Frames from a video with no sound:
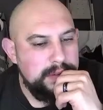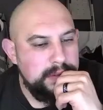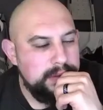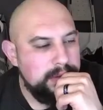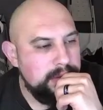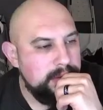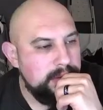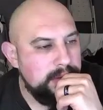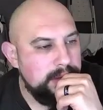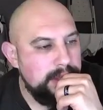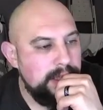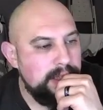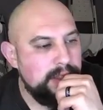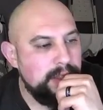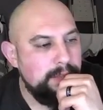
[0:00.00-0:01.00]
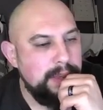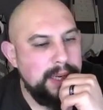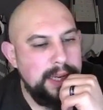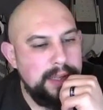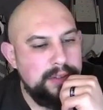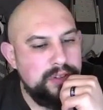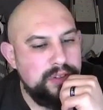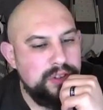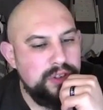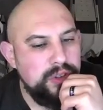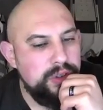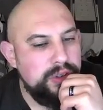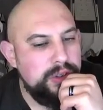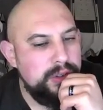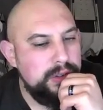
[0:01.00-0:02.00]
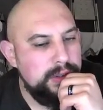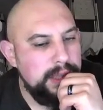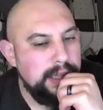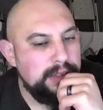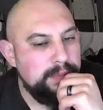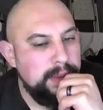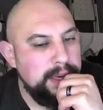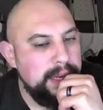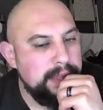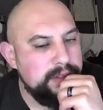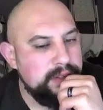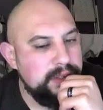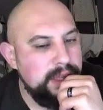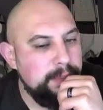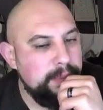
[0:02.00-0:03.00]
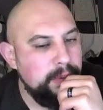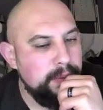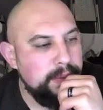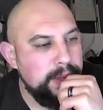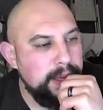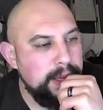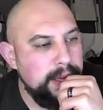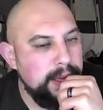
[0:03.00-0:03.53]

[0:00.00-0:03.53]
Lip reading: These are my last two. That's my last Gible there.